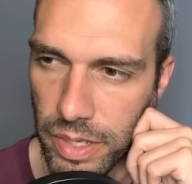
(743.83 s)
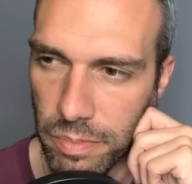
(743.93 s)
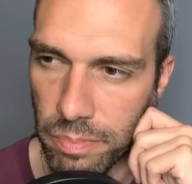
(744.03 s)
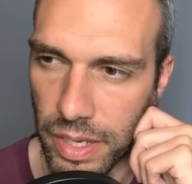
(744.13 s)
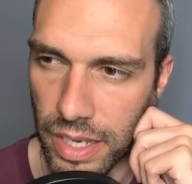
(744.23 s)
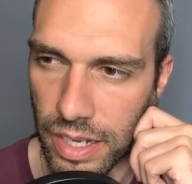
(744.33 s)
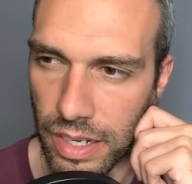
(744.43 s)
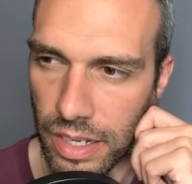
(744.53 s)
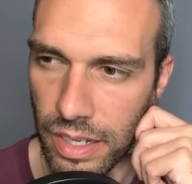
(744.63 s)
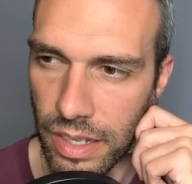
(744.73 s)
banned.
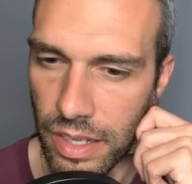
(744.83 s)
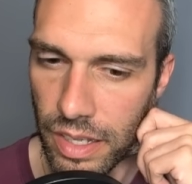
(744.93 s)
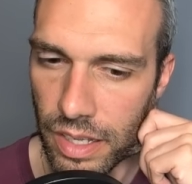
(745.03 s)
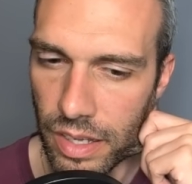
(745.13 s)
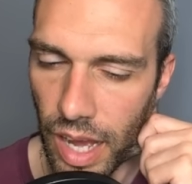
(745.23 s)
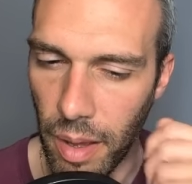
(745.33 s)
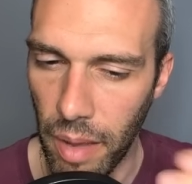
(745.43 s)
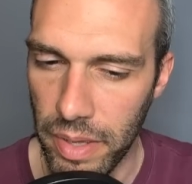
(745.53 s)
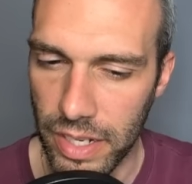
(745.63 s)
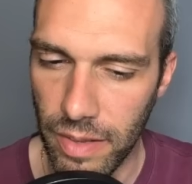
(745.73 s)
I
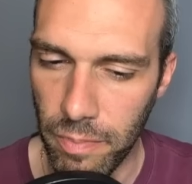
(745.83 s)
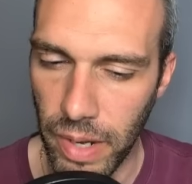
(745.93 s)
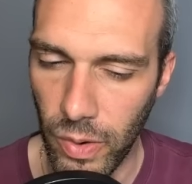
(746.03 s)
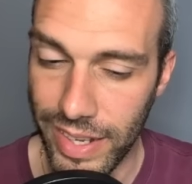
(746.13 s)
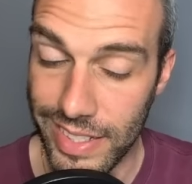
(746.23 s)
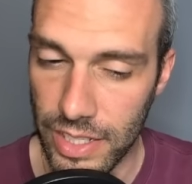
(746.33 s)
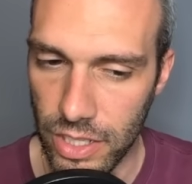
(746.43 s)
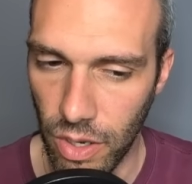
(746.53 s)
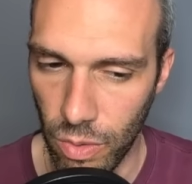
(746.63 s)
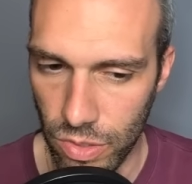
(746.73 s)
mean, Marowak is a
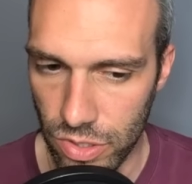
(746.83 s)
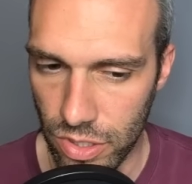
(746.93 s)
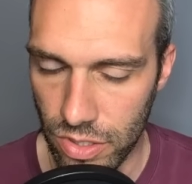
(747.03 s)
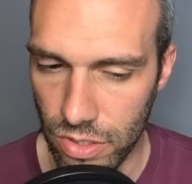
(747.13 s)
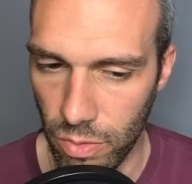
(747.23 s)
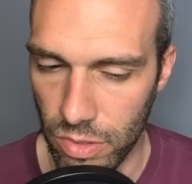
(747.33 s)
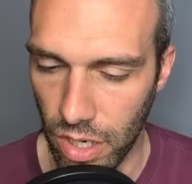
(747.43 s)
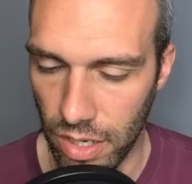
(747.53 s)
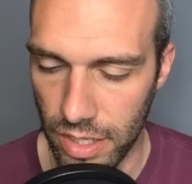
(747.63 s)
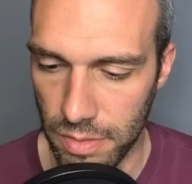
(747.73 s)
ghost, so
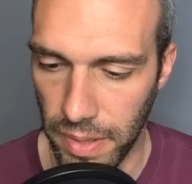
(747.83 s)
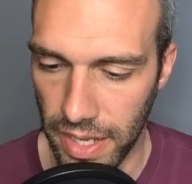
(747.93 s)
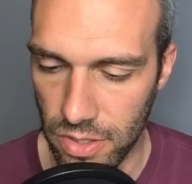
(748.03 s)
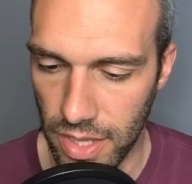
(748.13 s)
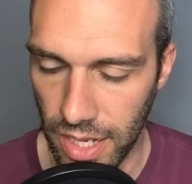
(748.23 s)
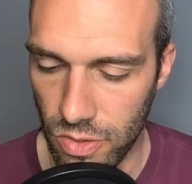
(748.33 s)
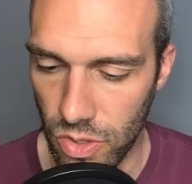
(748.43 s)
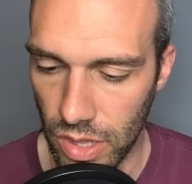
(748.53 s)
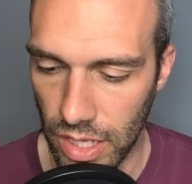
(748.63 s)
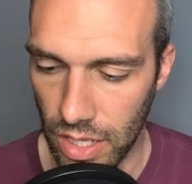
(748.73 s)
Dark is banned, so that gives you a
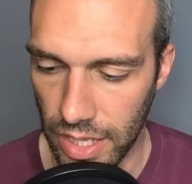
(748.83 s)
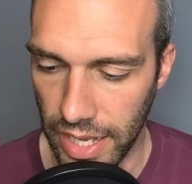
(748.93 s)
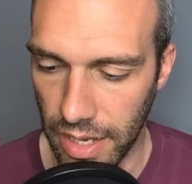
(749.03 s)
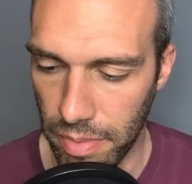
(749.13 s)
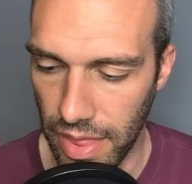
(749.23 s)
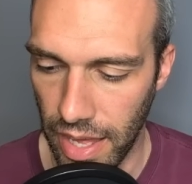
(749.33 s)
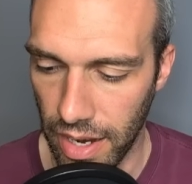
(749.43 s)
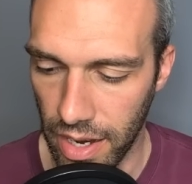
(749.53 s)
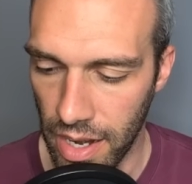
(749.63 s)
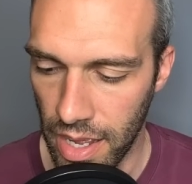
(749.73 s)
little leg up
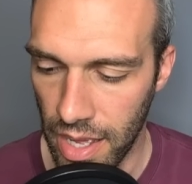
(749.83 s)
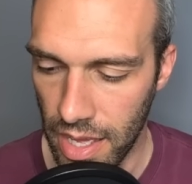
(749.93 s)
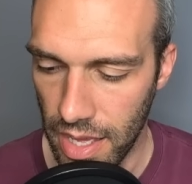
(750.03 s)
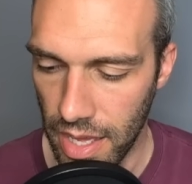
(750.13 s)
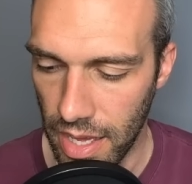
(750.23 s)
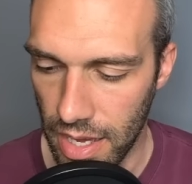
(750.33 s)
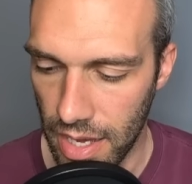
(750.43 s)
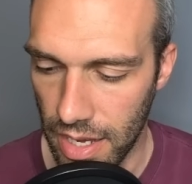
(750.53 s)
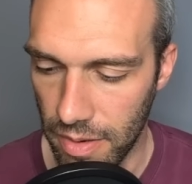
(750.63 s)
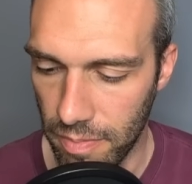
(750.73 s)
there.
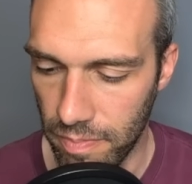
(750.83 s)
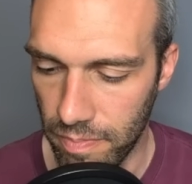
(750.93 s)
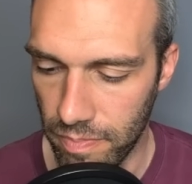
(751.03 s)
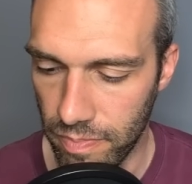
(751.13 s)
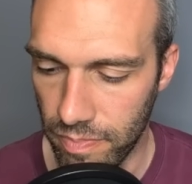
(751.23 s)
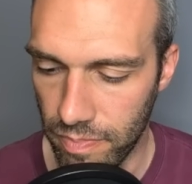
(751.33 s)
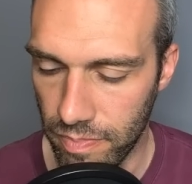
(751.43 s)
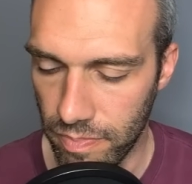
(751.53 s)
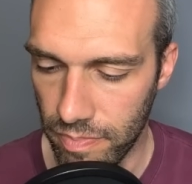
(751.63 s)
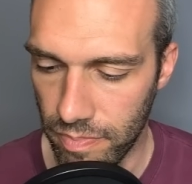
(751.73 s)
But
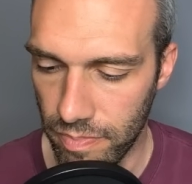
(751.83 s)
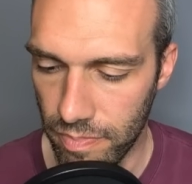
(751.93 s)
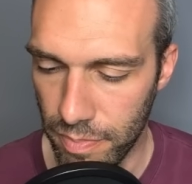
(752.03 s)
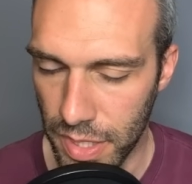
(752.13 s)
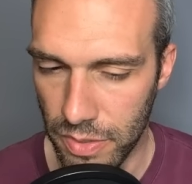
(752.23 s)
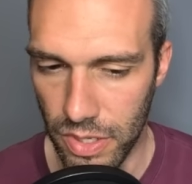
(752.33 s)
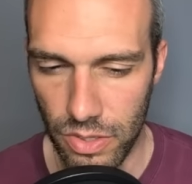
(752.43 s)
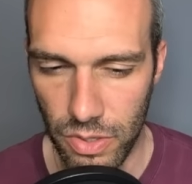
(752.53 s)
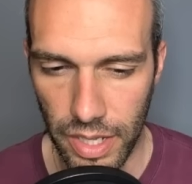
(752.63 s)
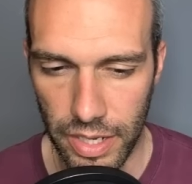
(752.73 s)
there's
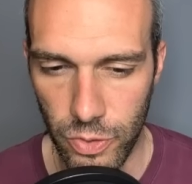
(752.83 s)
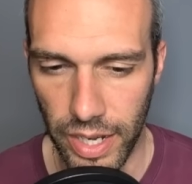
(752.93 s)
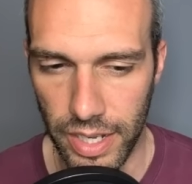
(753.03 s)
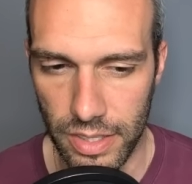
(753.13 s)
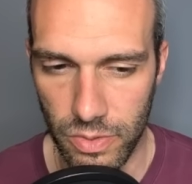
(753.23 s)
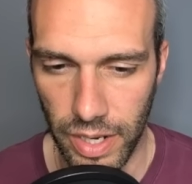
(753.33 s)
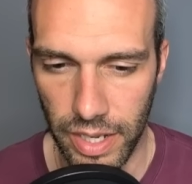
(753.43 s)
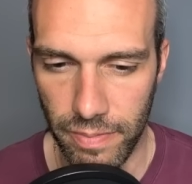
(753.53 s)
also a lot of dragons, right?